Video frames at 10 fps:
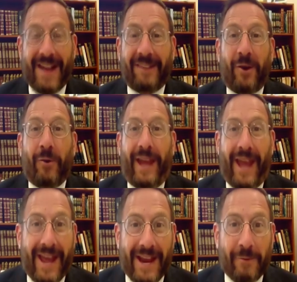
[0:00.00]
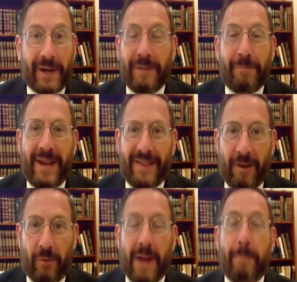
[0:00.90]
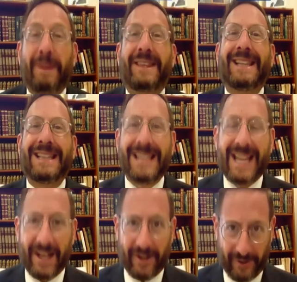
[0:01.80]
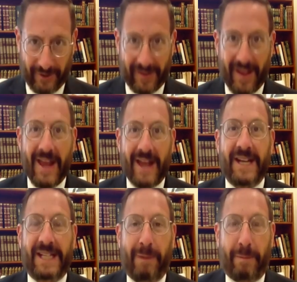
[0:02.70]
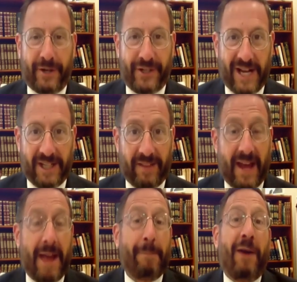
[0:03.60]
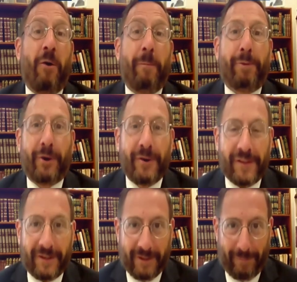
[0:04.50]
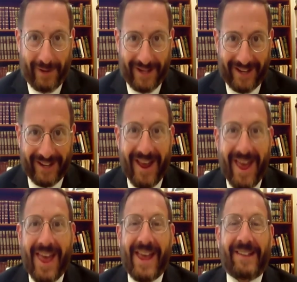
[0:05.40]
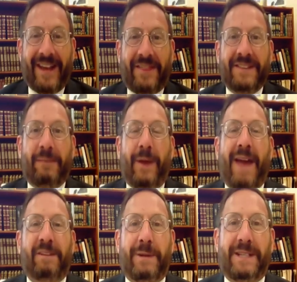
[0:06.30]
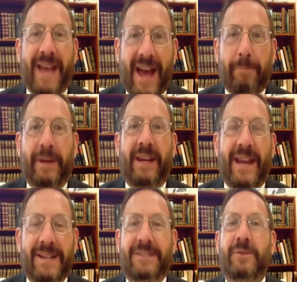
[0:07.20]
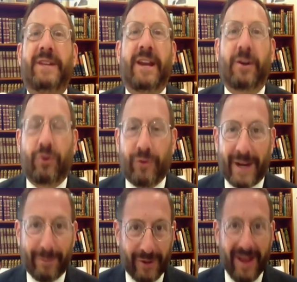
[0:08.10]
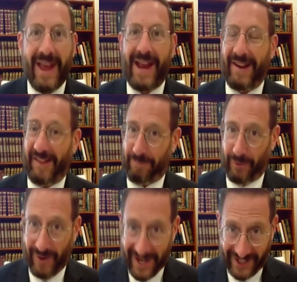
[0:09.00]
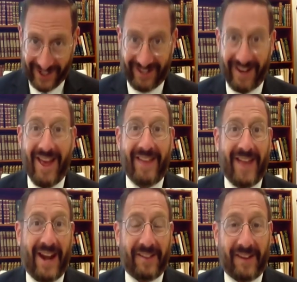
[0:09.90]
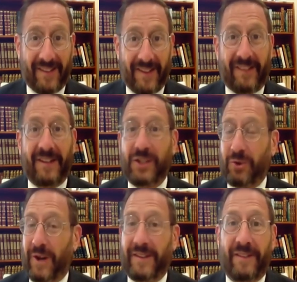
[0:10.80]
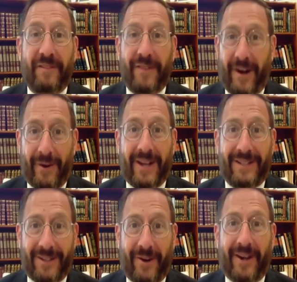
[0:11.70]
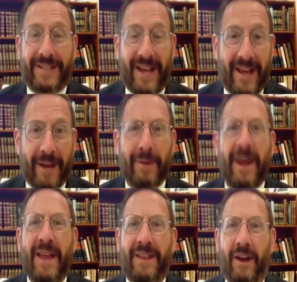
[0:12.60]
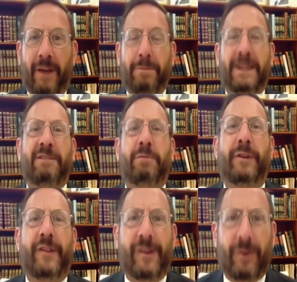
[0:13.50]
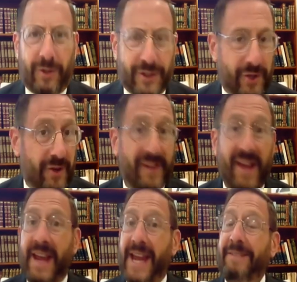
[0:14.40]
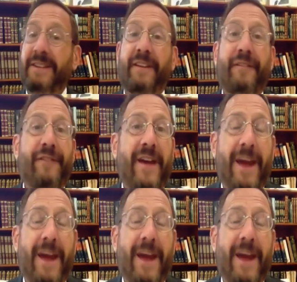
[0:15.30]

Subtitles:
and that's okay. We're going to be that way, but the leaders need to be projecting that. And my own personal opinion is I think that we have to be tapping into the incredible inspiration that has existed during this very dark time, the unbelievable unbelievable soldiers, even the